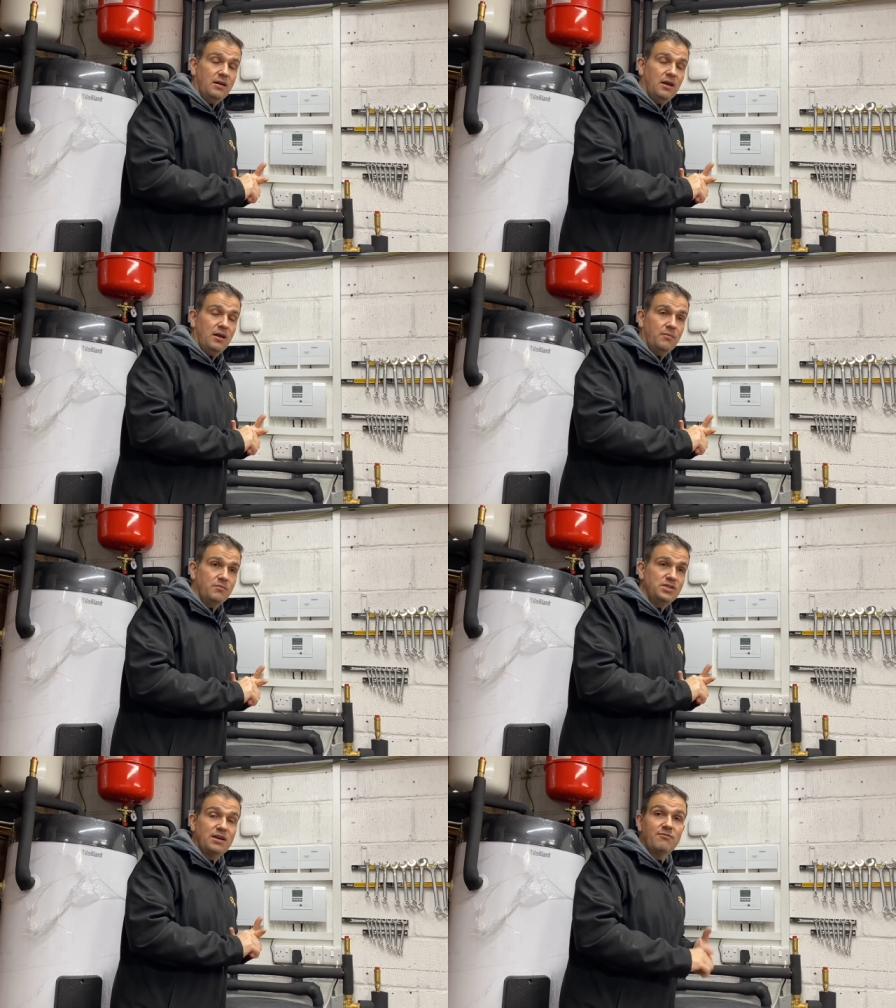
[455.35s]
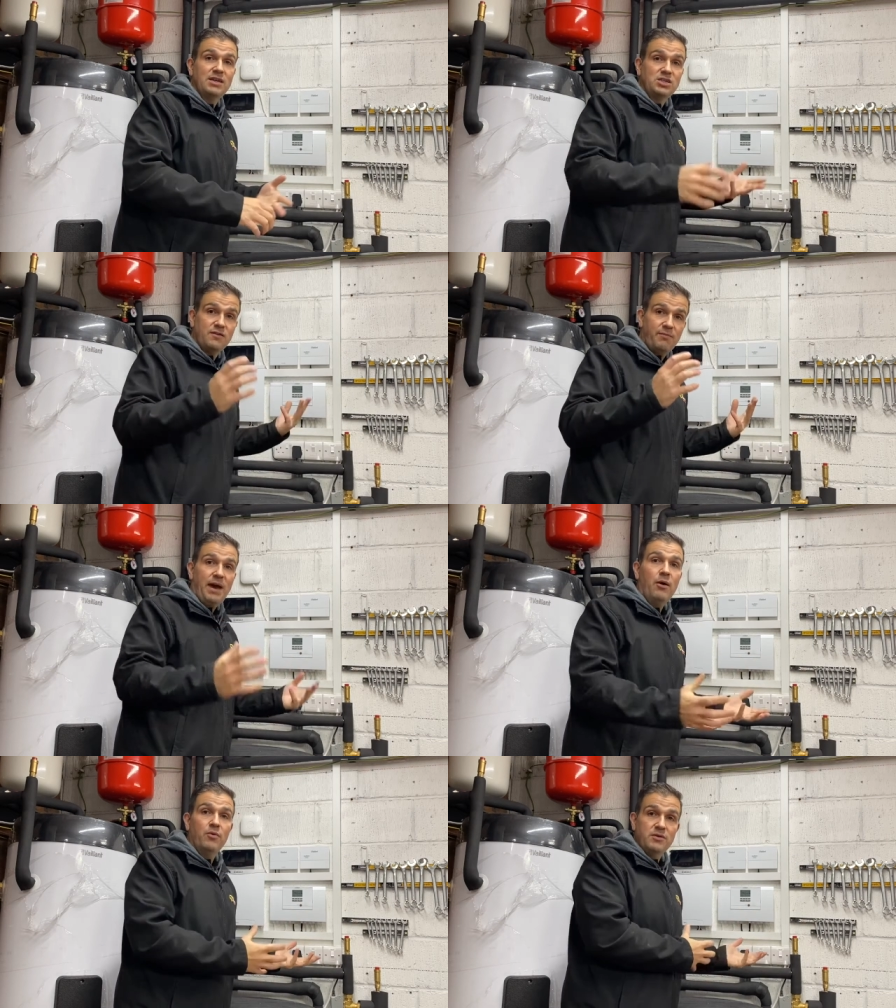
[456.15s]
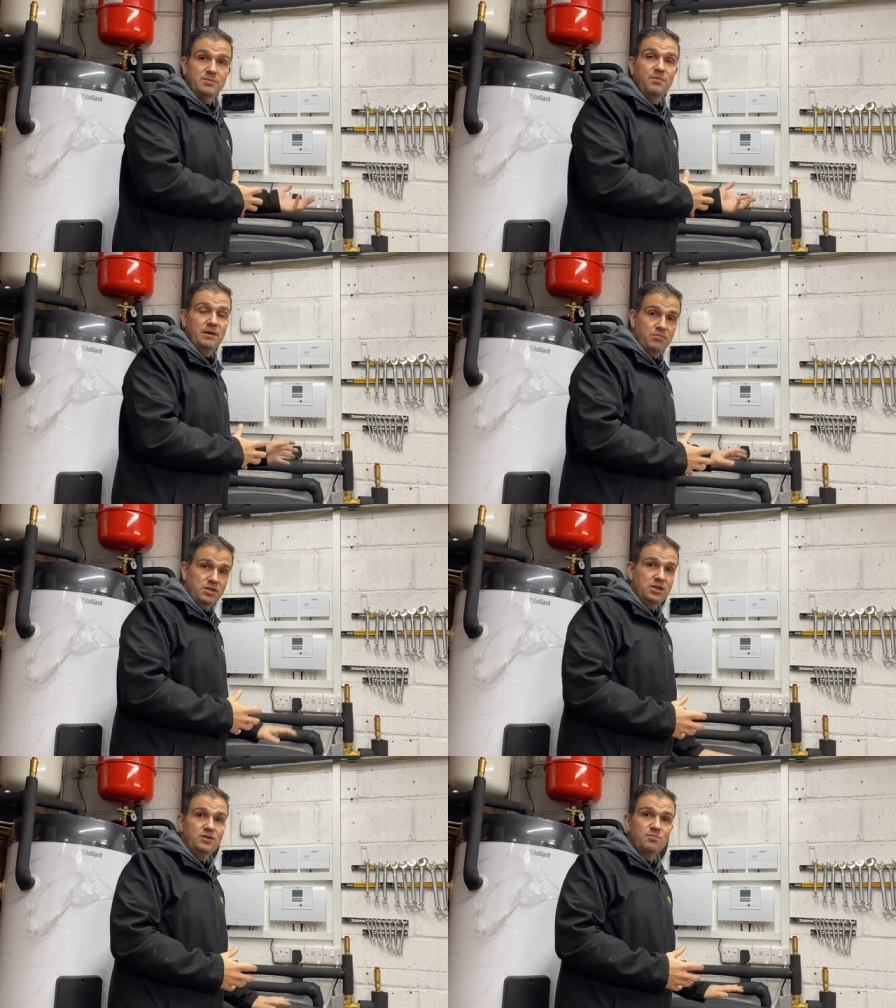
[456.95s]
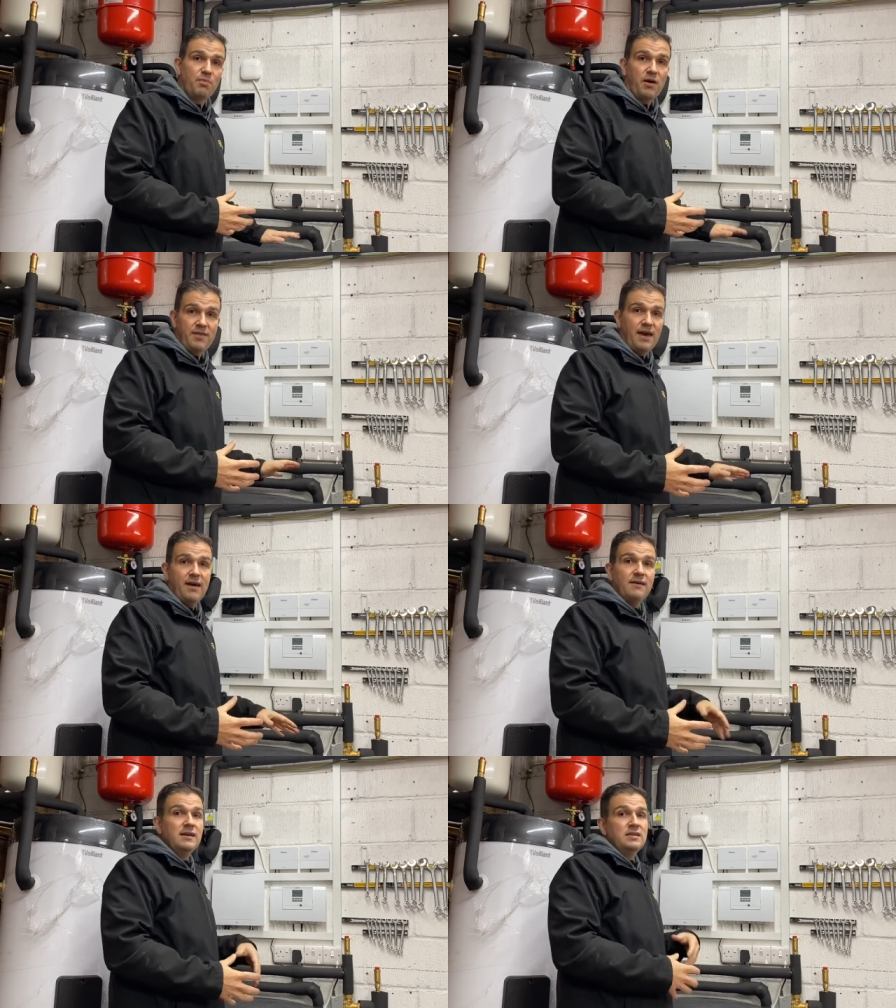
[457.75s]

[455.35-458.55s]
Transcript: um, generation of power is being produced by that.